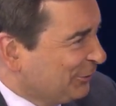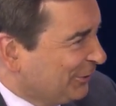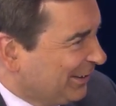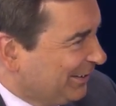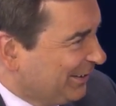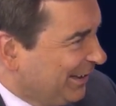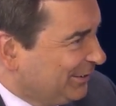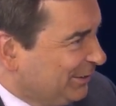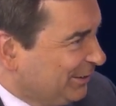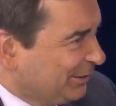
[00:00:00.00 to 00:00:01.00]
certainly in the
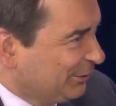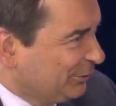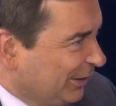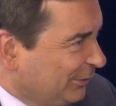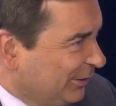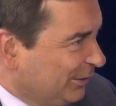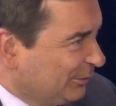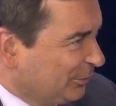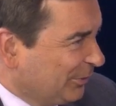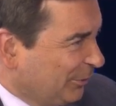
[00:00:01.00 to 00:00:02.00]

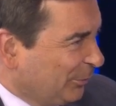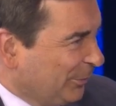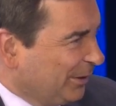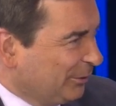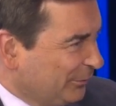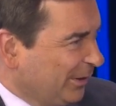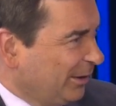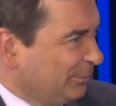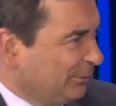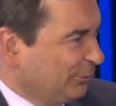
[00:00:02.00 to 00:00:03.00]
1960s when they were being
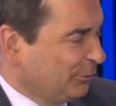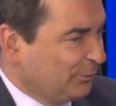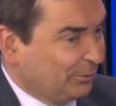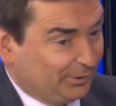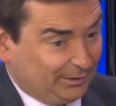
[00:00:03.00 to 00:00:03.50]
developed and so forth.